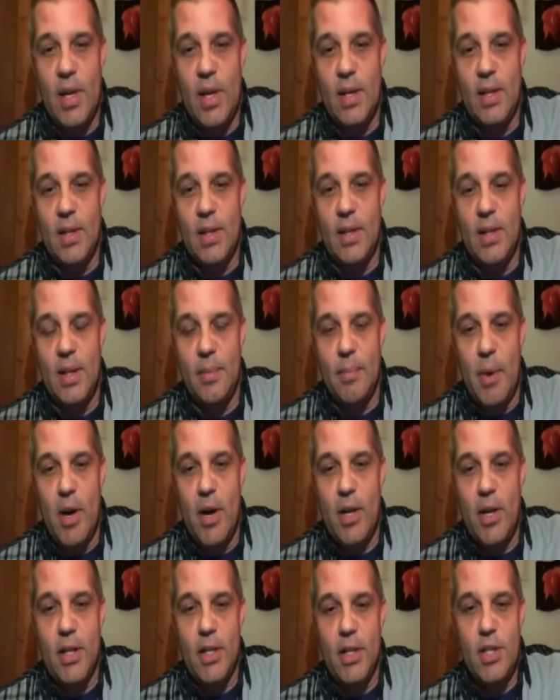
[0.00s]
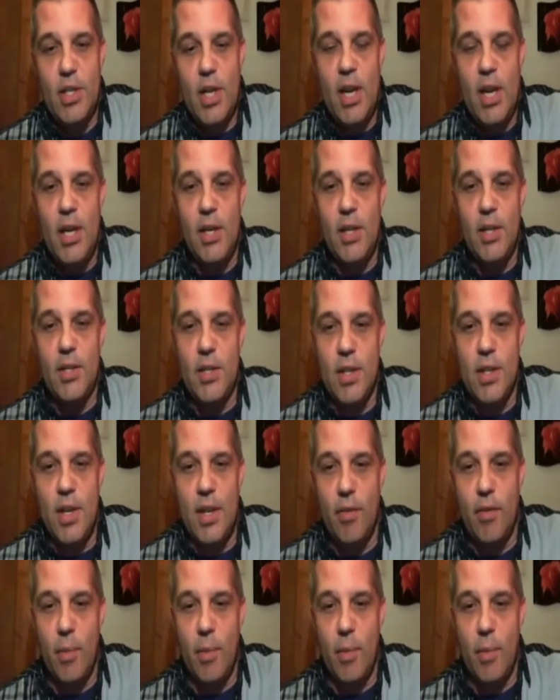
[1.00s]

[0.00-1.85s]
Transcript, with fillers: when the market changed and